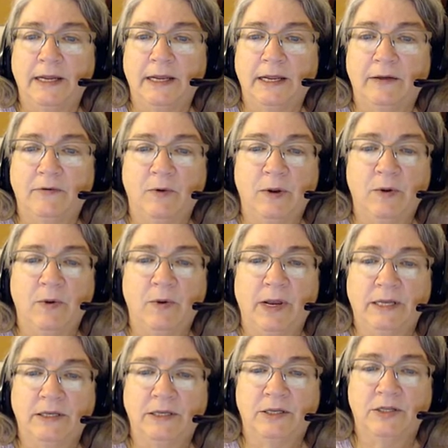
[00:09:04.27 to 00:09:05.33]
if we
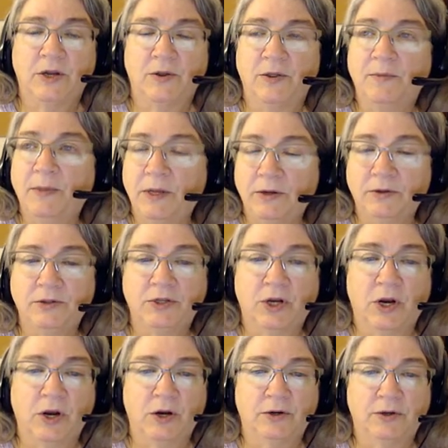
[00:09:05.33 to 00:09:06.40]
wanted to show the middle
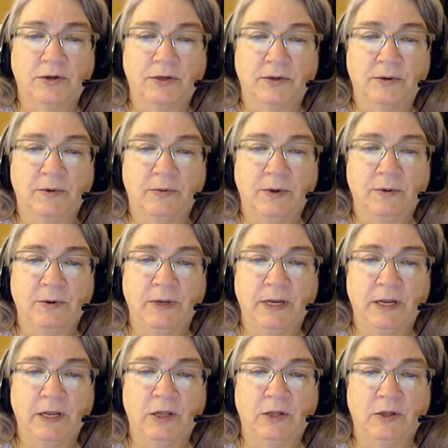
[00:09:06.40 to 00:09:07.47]
chart, we would
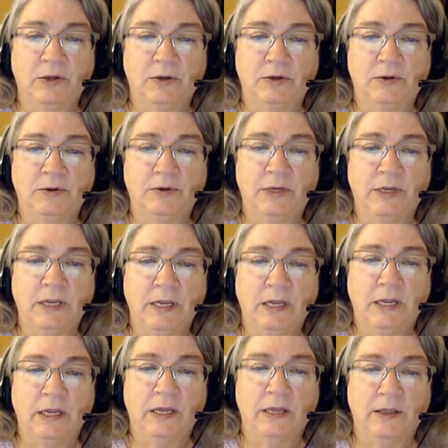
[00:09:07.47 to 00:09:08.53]
include
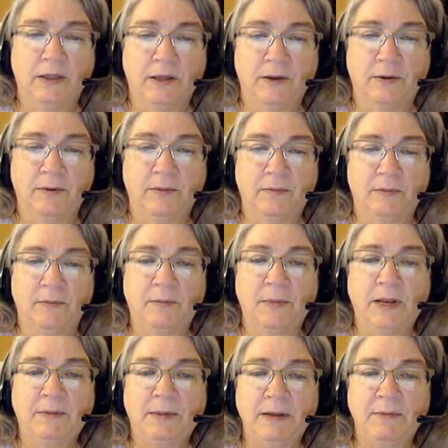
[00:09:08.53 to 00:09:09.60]
the
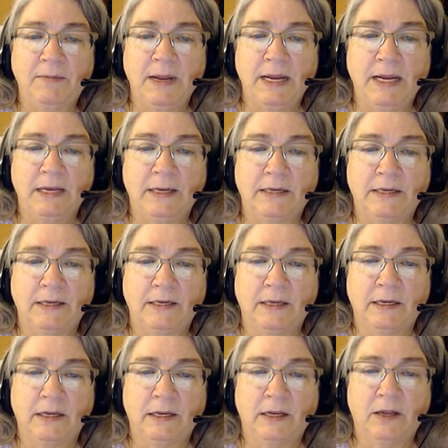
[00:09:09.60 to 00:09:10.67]
minimally meet,
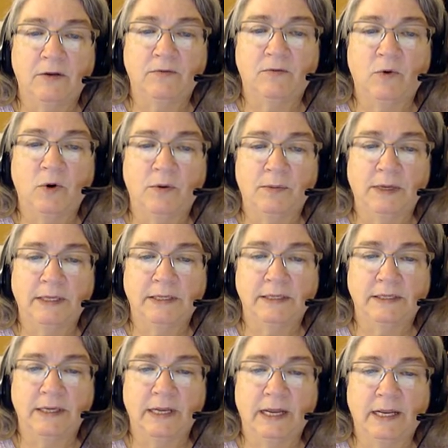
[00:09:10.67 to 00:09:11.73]

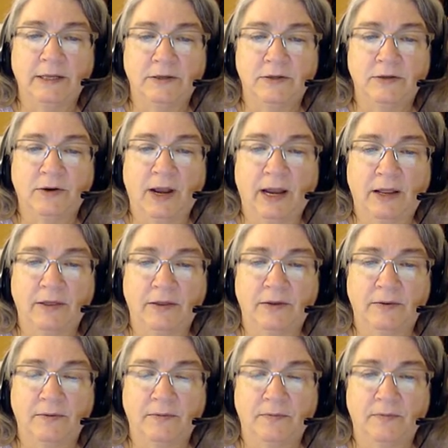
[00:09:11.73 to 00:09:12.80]
conformance, and
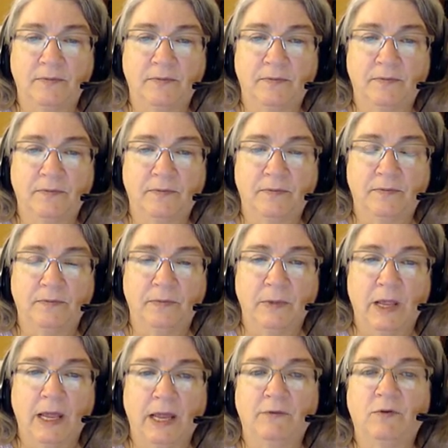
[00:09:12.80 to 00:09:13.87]
strength.
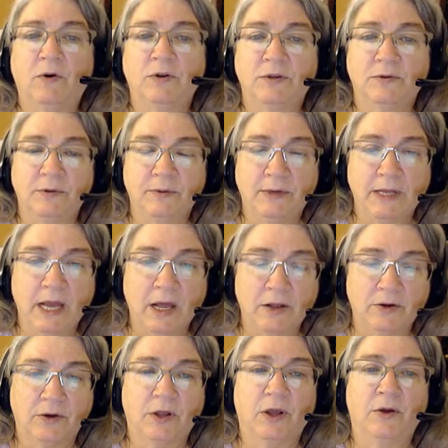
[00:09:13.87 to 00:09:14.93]
And of course we would
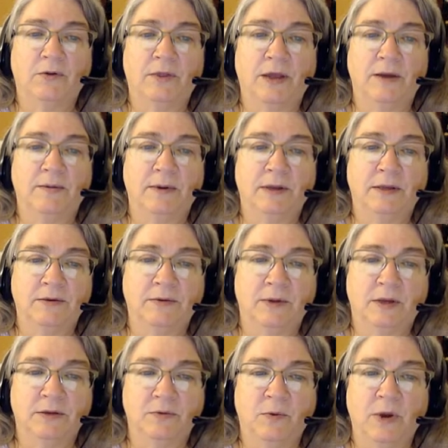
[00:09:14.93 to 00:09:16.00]
color code them
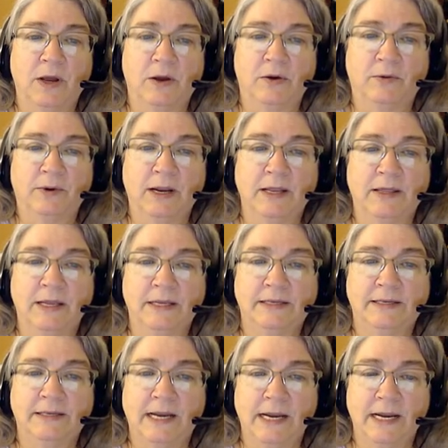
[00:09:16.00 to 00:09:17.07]
as well, right? These
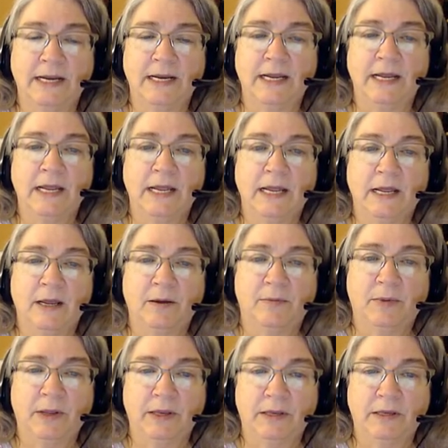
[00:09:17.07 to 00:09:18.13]
stayed,
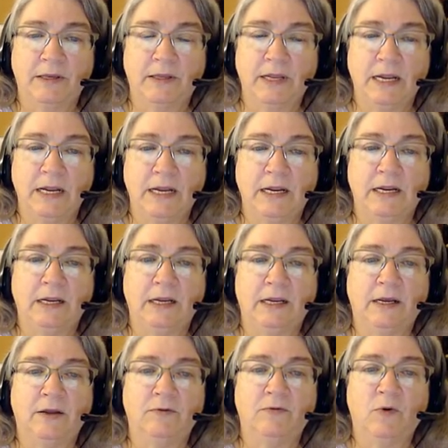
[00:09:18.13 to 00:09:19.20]
but the
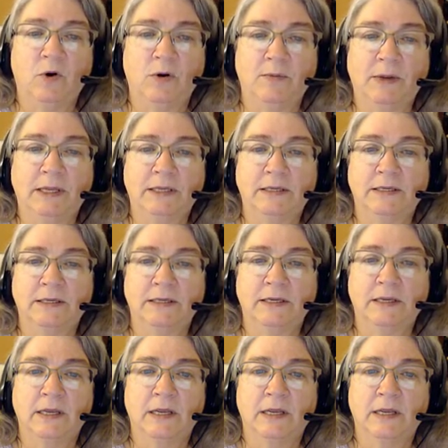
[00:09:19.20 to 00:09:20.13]
conformance